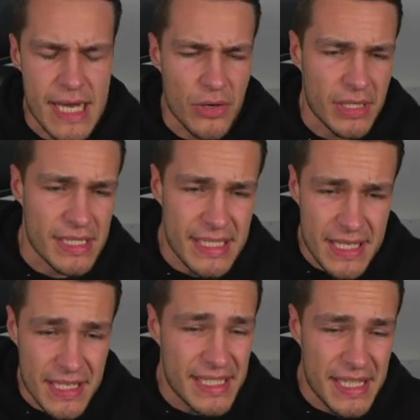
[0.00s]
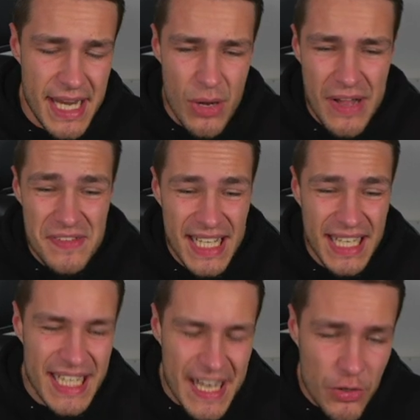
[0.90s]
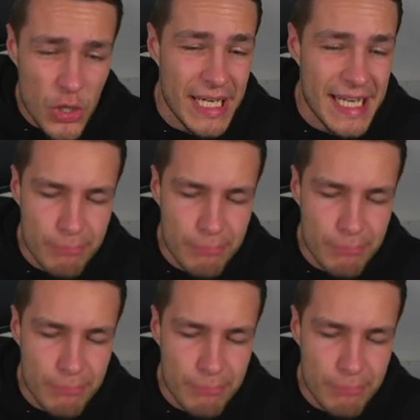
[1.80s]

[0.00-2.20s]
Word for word: Now you can see that Citadel have significantly